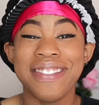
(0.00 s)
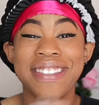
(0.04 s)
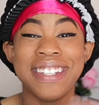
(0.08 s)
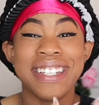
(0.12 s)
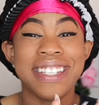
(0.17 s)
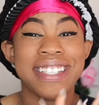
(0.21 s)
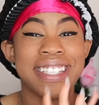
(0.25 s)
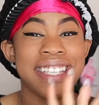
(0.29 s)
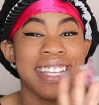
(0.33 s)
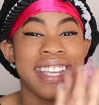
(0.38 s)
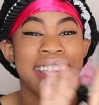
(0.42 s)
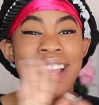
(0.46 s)
finna
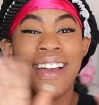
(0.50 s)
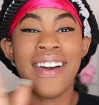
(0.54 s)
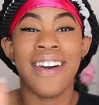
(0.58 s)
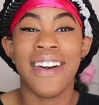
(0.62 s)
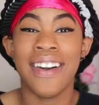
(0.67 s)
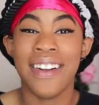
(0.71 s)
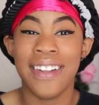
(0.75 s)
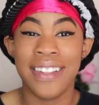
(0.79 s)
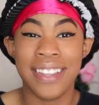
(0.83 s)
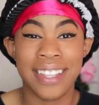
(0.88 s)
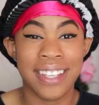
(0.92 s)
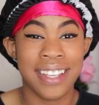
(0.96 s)
slay
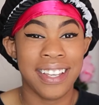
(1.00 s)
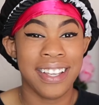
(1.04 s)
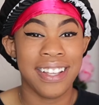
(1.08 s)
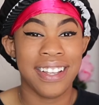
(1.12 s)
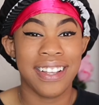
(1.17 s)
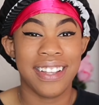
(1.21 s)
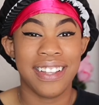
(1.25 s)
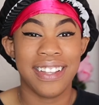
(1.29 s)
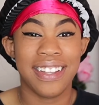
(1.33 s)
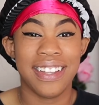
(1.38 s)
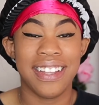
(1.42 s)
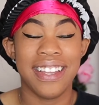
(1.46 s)
all
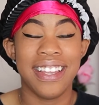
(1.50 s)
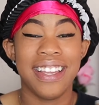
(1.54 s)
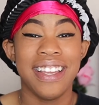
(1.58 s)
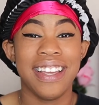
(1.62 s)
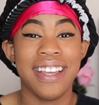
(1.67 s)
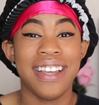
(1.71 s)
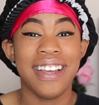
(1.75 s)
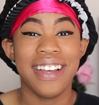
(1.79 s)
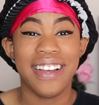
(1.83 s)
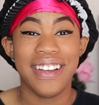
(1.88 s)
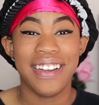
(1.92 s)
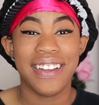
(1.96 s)

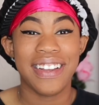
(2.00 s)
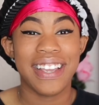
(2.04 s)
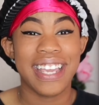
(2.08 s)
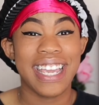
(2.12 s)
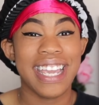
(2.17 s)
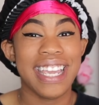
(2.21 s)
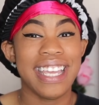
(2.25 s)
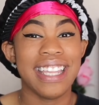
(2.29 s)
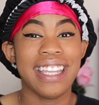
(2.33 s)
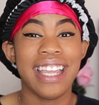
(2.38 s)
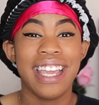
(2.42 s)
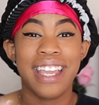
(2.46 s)
y'all.
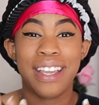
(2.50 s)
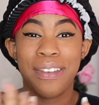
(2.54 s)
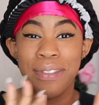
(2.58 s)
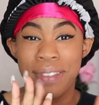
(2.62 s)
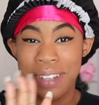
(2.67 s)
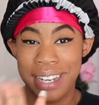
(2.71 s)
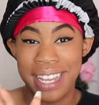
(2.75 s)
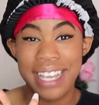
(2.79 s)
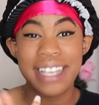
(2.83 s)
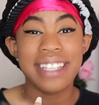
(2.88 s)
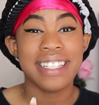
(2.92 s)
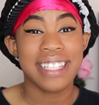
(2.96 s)
Okay, like
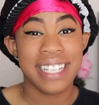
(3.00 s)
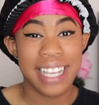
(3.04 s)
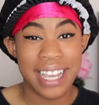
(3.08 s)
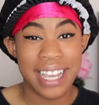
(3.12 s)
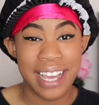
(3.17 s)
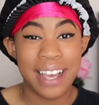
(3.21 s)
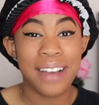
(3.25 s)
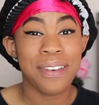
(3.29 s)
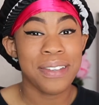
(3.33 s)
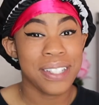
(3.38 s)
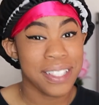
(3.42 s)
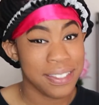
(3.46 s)
when I say
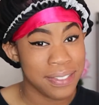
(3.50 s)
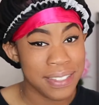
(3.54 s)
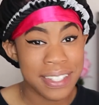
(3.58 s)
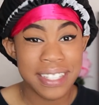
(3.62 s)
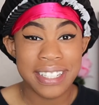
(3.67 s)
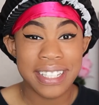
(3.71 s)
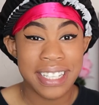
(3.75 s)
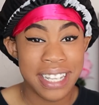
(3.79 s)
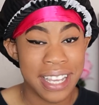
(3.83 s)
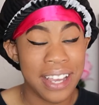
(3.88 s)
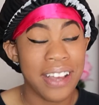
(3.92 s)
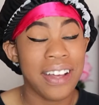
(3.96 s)
I was finna
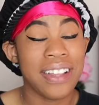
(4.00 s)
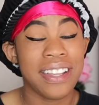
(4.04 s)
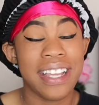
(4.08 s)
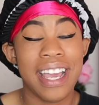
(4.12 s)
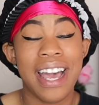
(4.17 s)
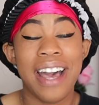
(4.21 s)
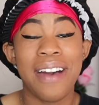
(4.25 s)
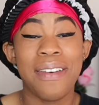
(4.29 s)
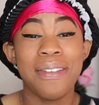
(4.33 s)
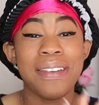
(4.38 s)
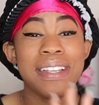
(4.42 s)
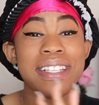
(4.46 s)
slay all,
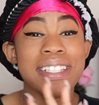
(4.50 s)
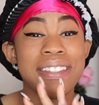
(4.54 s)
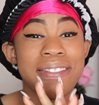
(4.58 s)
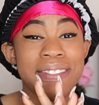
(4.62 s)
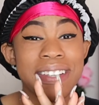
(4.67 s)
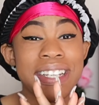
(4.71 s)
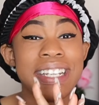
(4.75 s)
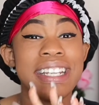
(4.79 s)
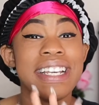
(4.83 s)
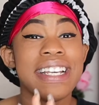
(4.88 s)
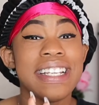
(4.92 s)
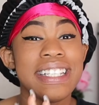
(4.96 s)
I was
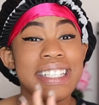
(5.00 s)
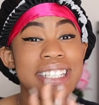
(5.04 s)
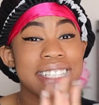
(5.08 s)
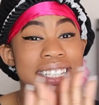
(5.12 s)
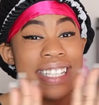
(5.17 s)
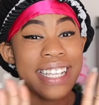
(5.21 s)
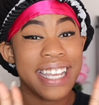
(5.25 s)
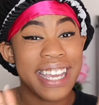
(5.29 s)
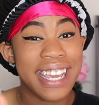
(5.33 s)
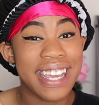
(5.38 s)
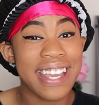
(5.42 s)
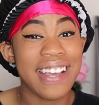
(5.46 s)
finna
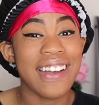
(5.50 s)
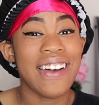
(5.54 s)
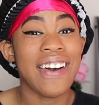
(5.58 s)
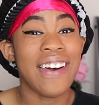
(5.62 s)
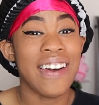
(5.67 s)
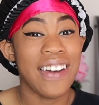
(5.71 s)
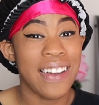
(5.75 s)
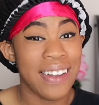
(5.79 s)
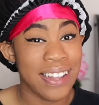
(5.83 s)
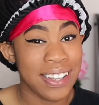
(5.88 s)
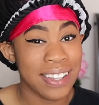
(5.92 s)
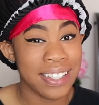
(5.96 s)
slay
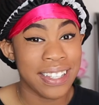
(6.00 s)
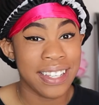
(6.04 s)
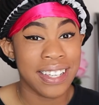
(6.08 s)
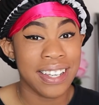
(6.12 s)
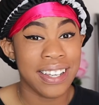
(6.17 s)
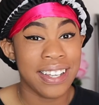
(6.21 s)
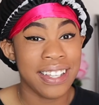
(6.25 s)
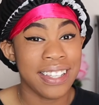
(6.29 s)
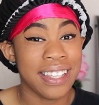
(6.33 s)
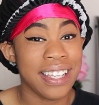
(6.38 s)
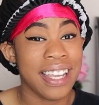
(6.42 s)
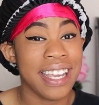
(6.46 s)
all of
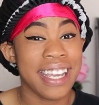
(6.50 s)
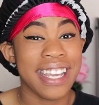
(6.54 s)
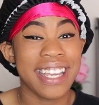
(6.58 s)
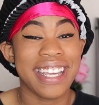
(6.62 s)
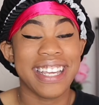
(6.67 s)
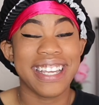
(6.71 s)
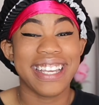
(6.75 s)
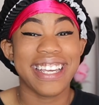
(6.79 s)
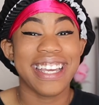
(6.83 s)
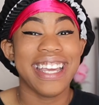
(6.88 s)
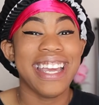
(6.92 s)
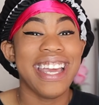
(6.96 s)
y'all. Like
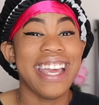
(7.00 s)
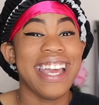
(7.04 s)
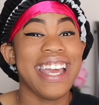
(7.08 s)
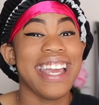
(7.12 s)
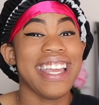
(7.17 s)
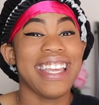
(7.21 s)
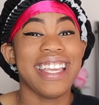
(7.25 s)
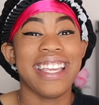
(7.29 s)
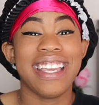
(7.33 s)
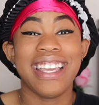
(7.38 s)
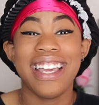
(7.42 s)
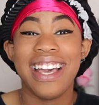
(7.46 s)

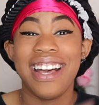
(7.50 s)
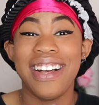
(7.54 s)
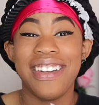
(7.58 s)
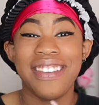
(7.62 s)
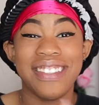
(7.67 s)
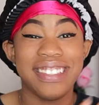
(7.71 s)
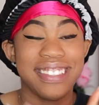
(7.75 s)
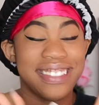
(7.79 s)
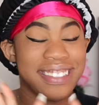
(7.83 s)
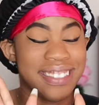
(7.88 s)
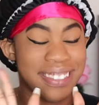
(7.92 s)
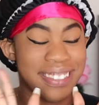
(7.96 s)
y'all,